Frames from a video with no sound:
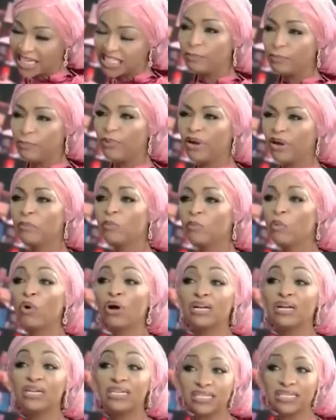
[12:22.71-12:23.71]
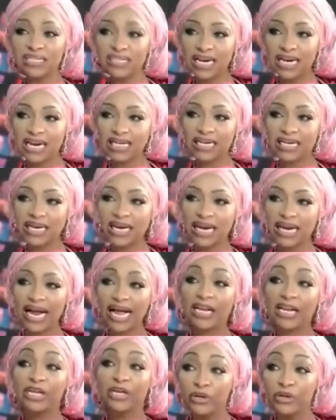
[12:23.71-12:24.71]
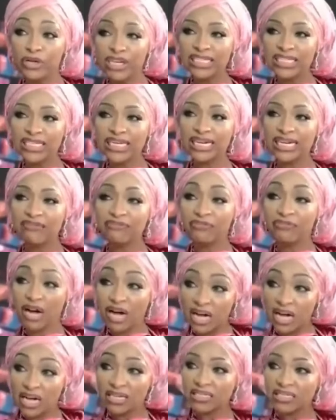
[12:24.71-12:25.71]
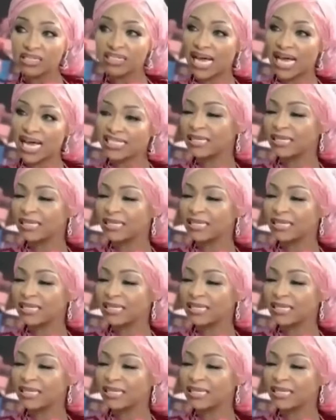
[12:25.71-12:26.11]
to bring more understanding and unity for us